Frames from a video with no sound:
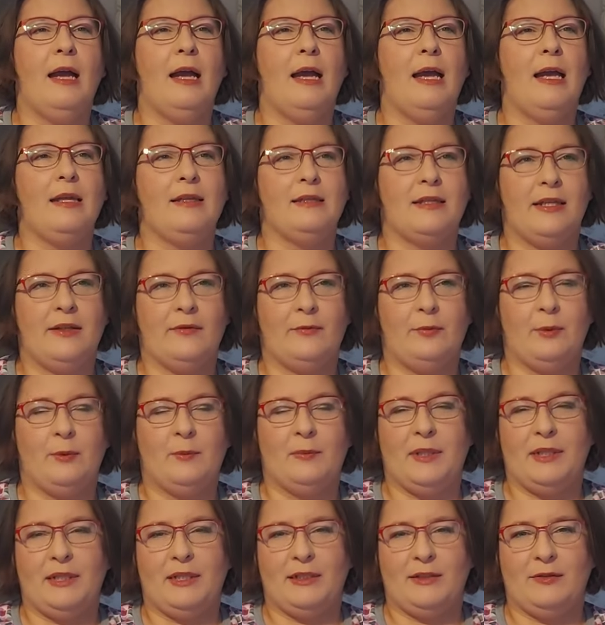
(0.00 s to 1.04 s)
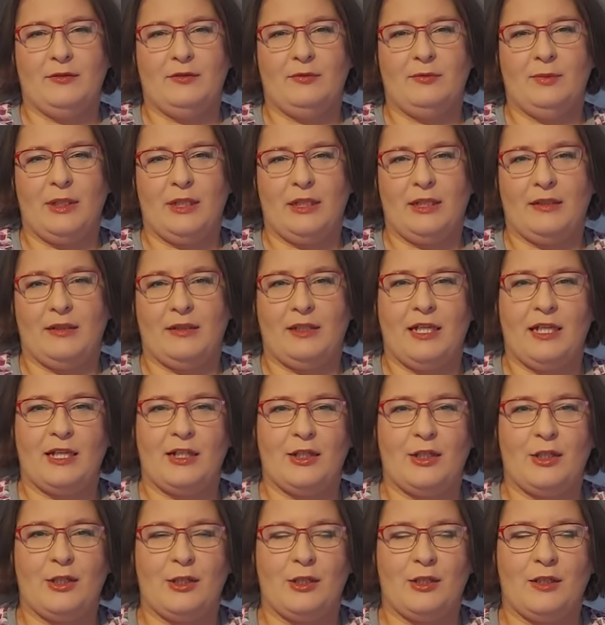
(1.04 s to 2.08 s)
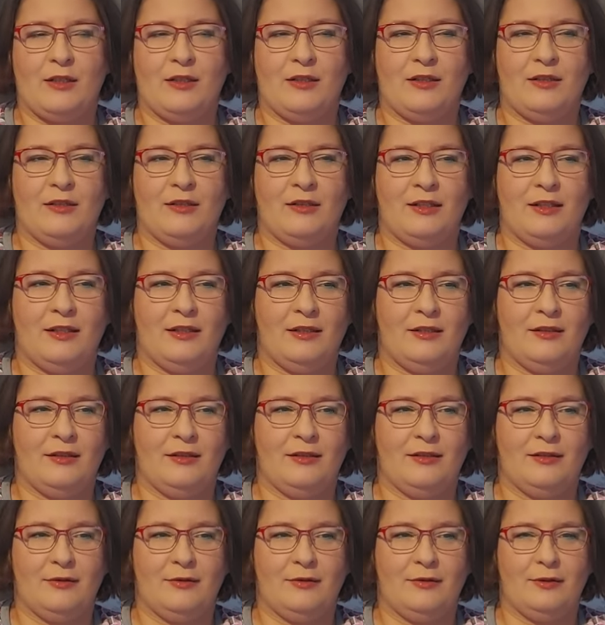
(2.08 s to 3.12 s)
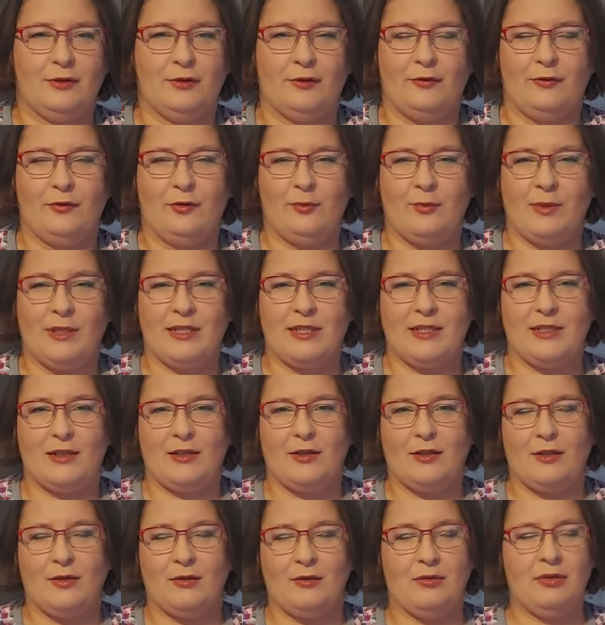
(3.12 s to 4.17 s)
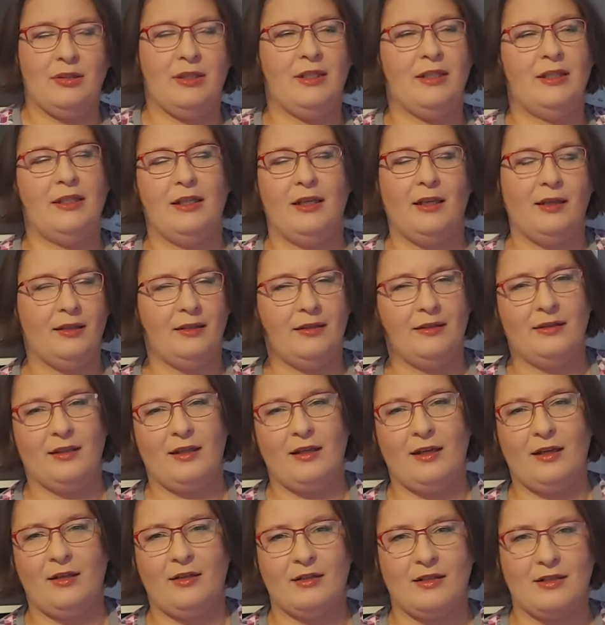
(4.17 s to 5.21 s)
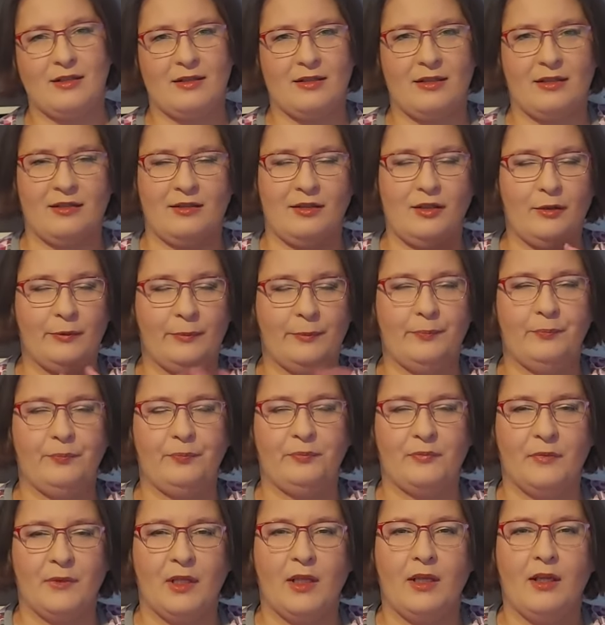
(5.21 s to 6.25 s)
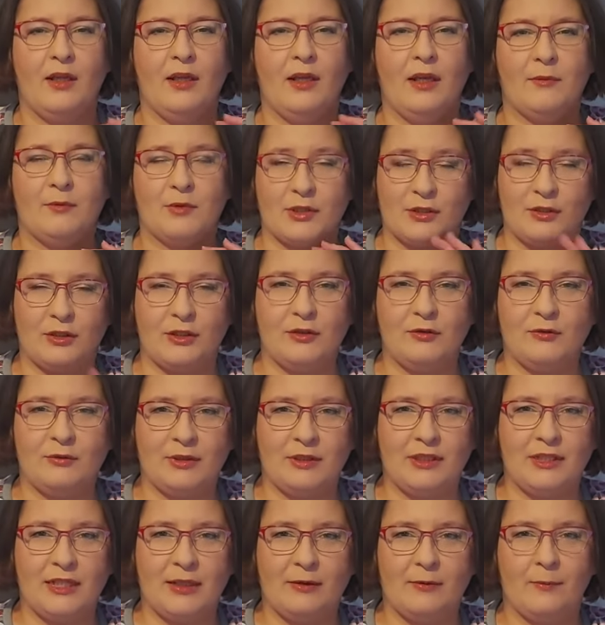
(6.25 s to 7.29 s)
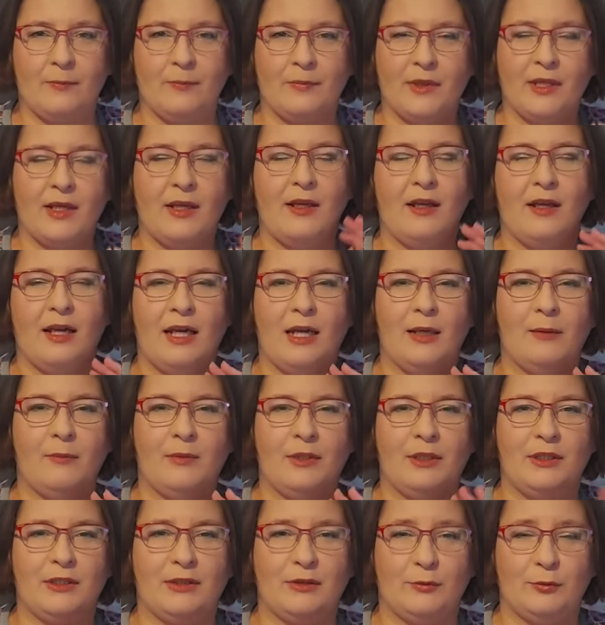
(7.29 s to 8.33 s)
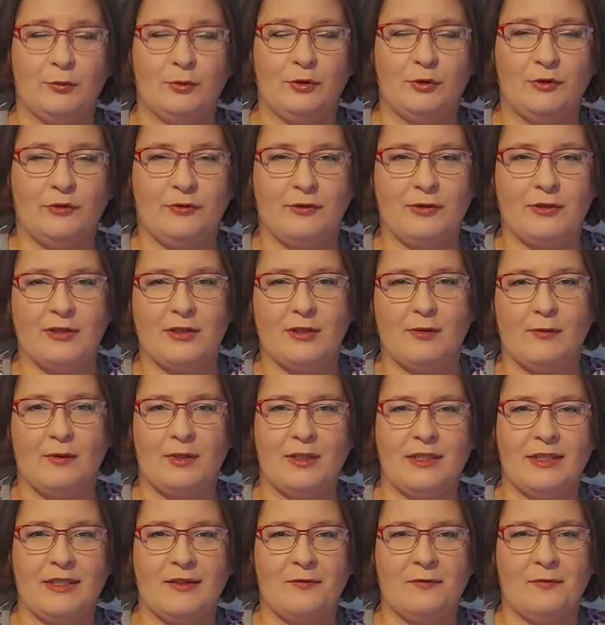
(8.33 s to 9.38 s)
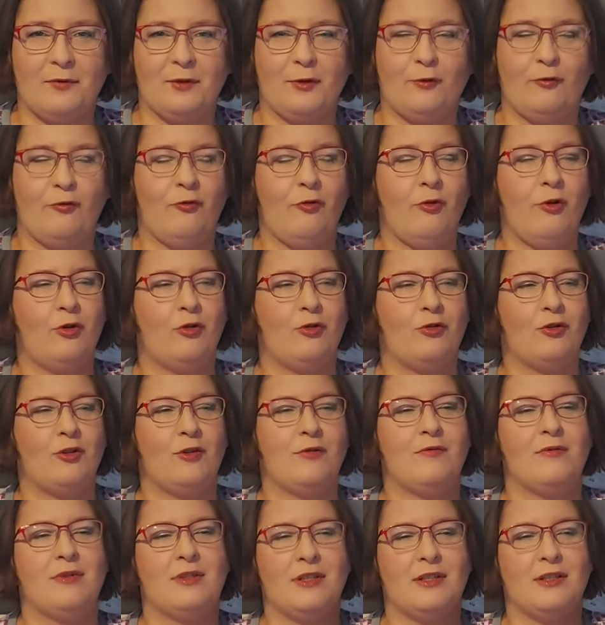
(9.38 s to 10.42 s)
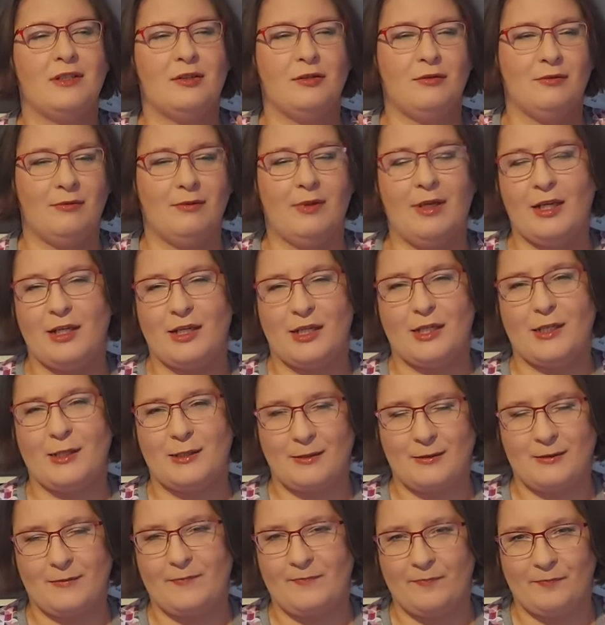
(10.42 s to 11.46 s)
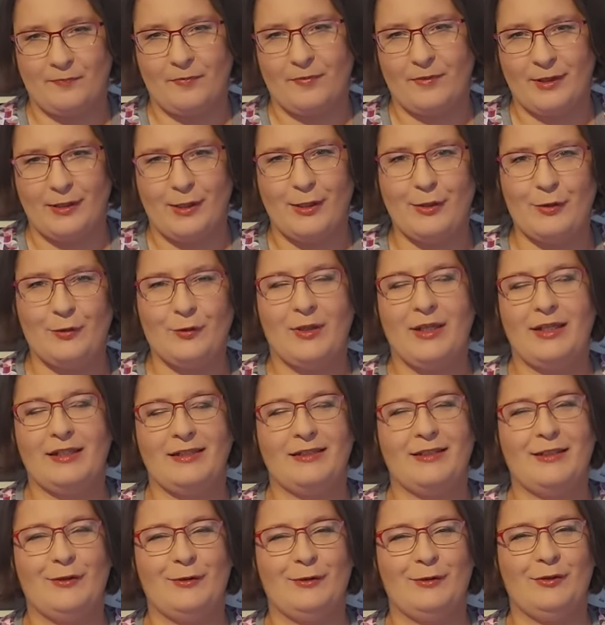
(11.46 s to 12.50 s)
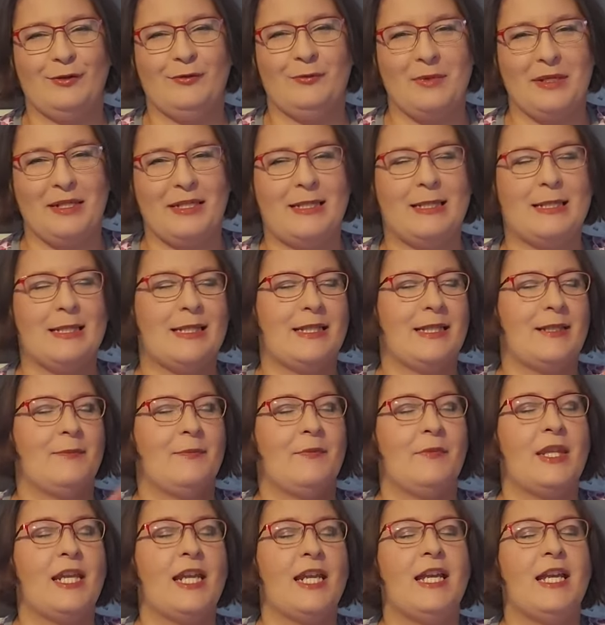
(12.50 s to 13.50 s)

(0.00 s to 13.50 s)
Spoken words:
And I've been planning to make it last year, and then, you know, a few months ago, and I just said, no, I'm just gonna do it now. I'm in the mood for sewing something for Josie, so I just need to get it out of my system.